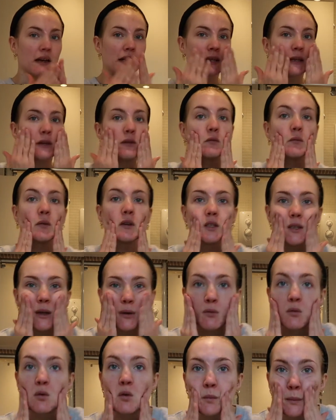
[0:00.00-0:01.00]
and it almost like
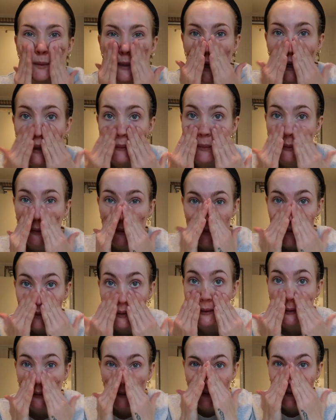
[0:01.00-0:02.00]
warms up when you're
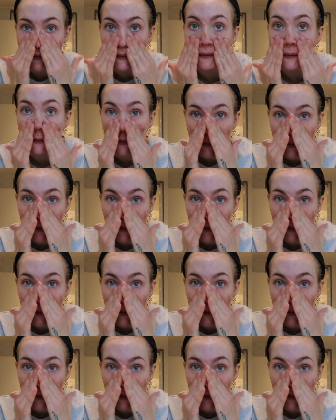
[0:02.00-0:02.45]
putting it on.